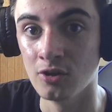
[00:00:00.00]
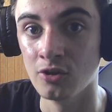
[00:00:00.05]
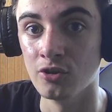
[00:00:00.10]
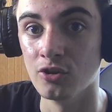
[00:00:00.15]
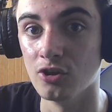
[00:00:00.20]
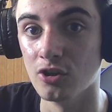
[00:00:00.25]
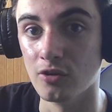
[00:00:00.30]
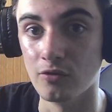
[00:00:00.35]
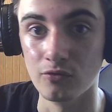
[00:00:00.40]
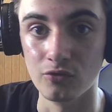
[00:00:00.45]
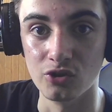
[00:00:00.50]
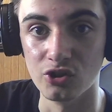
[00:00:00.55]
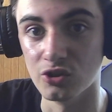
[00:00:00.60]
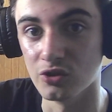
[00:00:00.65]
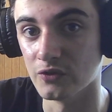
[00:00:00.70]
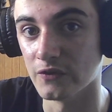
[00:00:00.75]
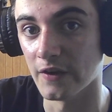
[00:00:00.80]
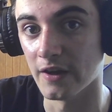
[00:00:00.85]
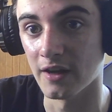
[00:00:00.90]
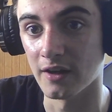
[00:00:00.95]
you can
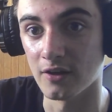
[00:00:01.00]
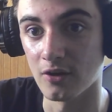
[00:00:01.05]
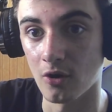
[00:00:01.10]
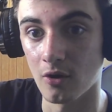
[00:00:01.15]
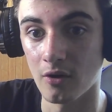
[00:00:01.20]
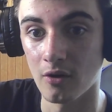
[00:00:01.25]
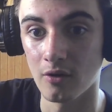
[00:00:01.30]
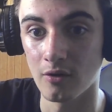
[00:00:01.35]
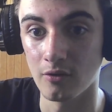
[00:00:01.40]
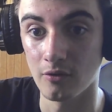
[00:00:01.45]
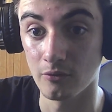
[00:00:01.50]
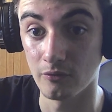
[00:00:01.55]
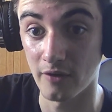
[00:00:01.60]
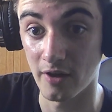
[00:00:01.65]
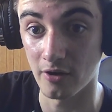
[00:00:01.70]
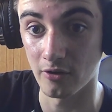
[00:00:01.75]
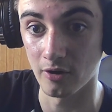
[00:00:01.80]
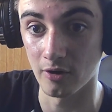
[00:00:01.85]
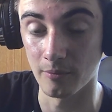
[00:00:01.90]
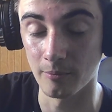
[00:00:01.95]
reduce their power